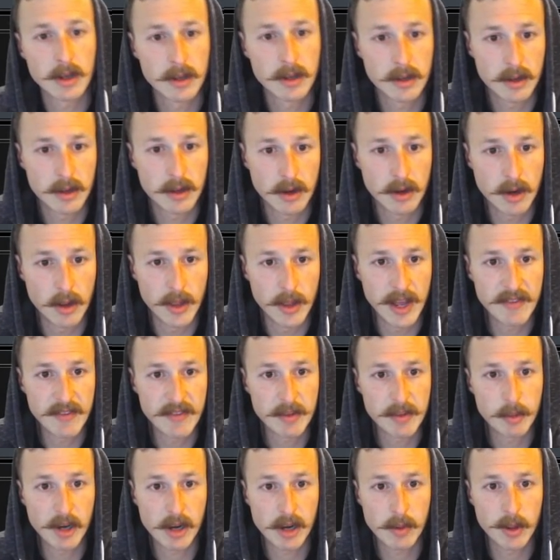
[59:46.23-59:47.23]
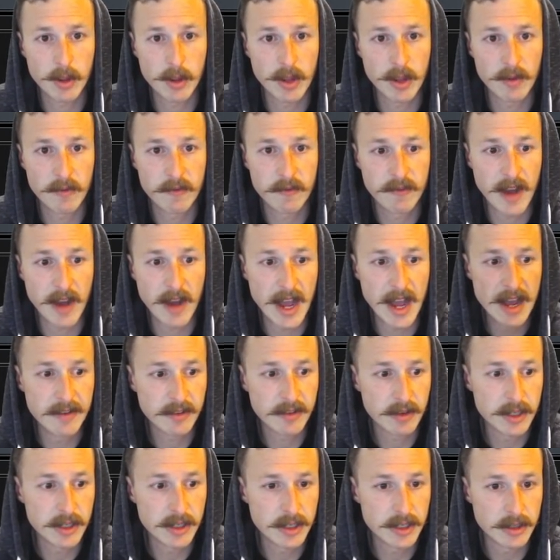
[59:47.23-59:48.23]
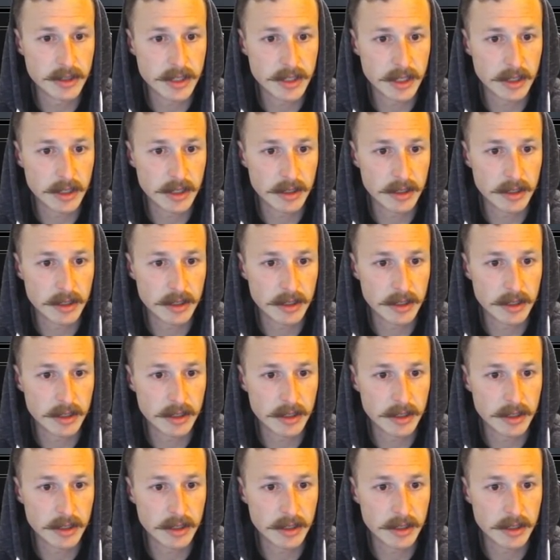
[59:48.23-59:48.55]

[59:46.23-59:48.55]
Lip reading: Oh no, they have to block with 5 creatures here